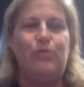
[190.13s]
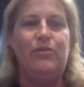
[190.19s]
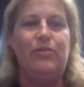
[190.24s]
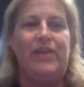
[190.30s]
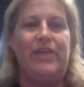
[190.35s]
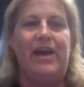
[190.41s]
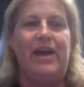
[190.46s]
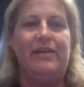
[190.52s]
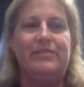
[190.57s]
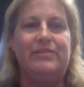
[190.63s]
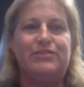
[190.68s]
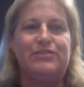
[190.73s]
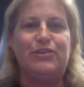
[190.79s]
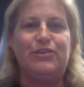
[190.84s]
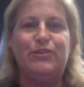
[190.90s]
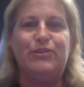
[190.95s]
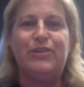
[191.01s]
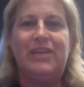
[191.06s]
down and
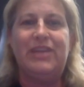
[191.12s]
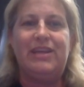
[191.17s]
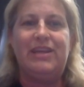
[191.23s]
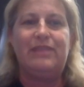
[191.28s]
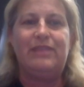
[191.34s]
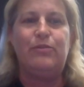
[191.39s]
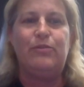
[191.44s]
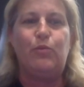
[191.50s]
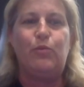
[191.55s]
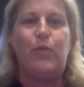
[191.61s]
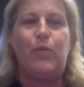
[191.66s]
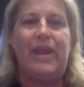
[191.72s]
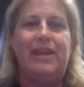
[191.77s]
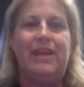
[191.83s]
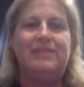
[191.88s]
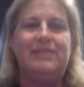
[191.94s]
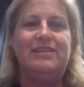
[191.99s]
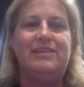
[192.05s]
start looking at the
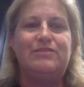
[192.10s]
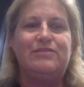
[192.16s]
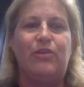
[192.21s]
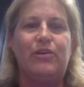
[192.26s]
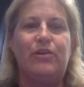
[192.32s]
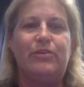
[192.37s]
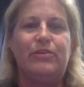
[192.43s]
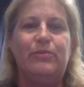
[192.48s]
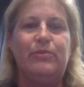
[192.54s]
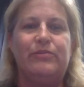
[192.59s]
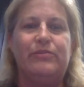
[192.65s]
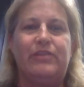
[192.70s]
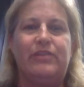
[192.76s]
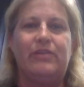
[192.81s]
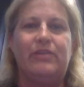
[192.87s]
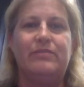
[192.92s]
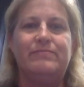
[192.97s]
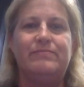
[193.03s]
way these articles
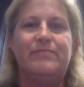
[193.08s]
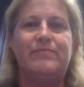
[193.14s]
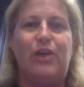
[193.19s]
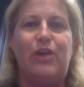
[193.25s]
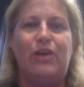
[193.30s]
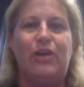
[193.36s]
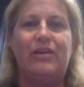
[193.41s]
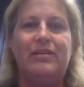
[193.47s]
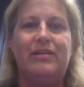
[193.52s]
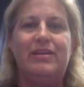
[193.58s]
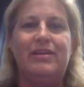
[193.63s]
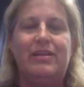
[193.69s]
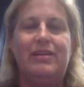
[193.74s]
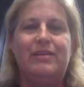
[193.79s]
are